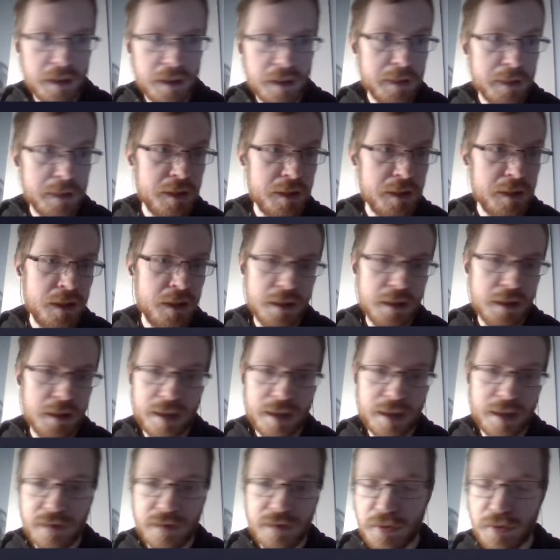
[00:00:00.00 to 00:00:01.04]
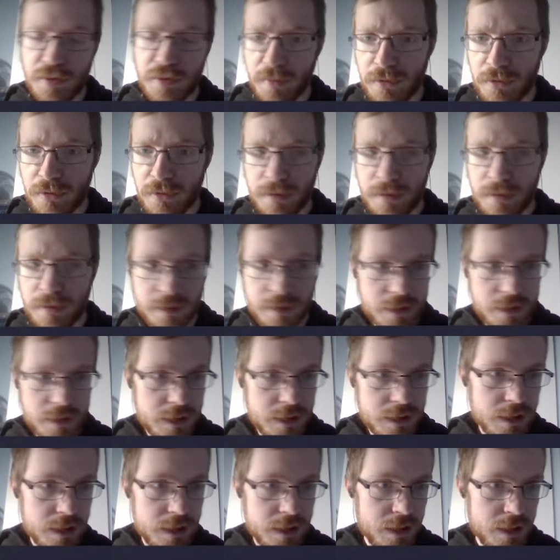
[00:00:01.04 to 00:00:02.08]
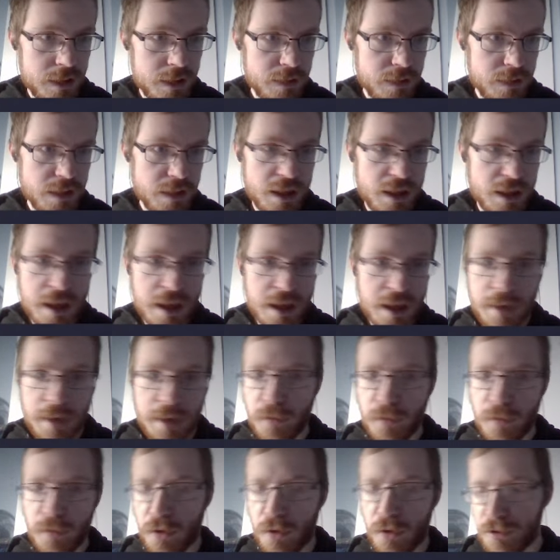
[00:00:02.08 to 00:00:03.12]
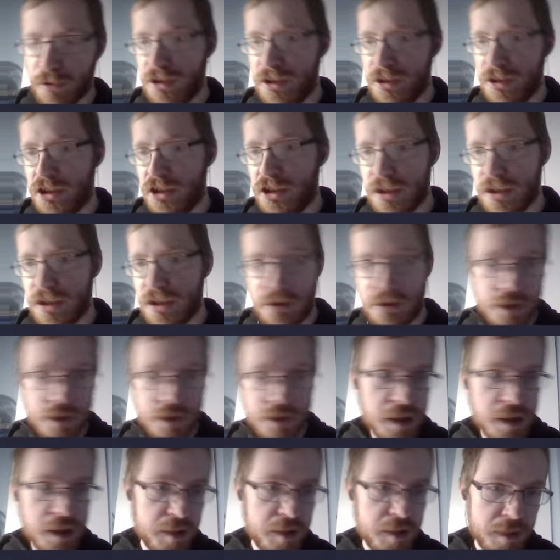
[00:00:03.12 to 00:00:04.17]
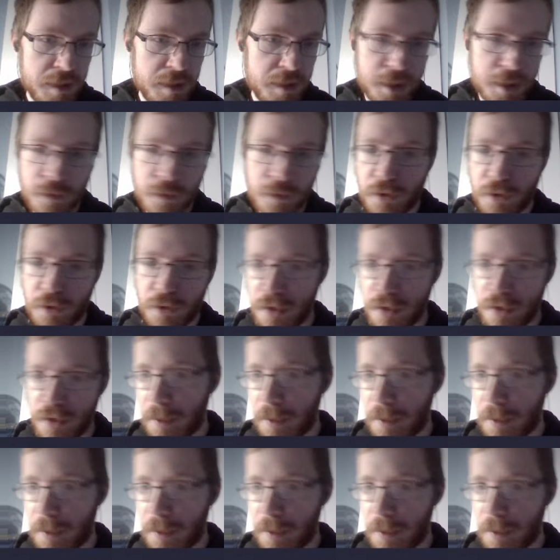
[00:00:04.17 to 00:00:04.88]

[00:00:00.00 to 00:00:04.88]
the coverage was more yeah, more orange trees or something more autumnal,